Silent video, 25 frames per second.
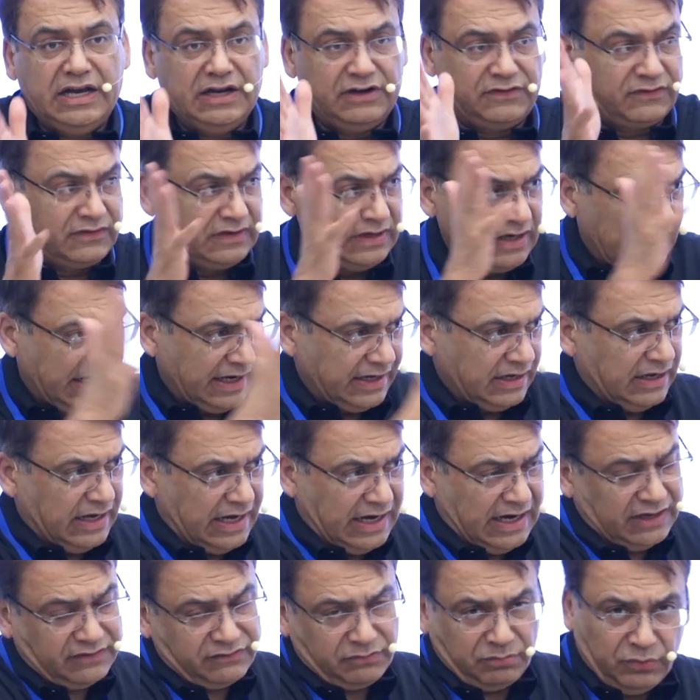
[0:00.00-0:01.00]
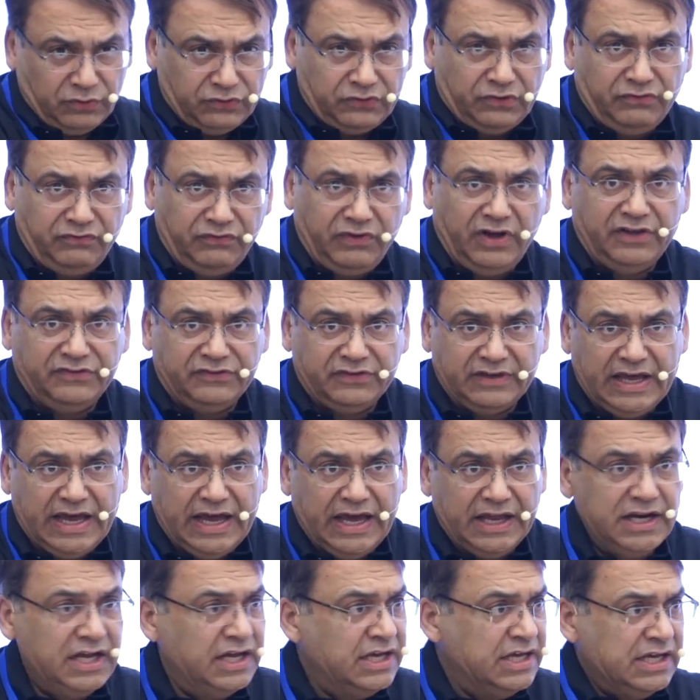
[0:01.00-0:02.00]
It's like, as Mustafa
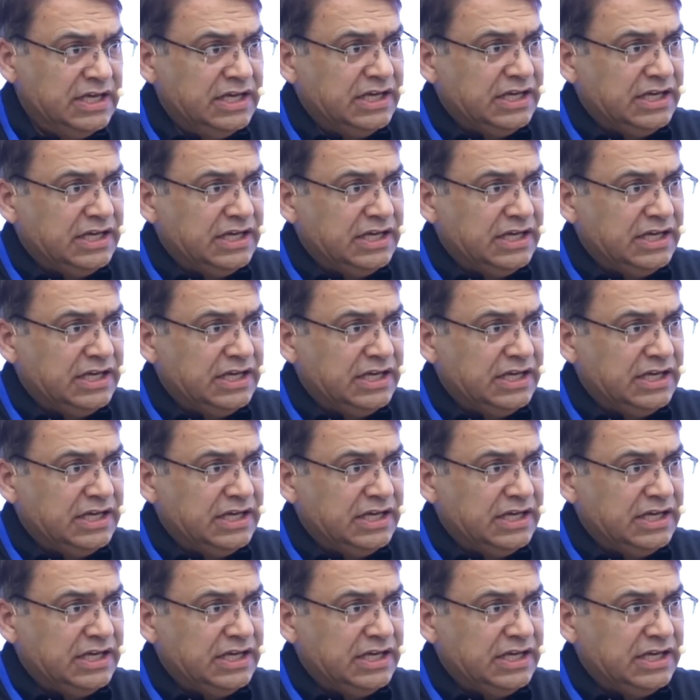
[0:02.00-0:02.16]
said,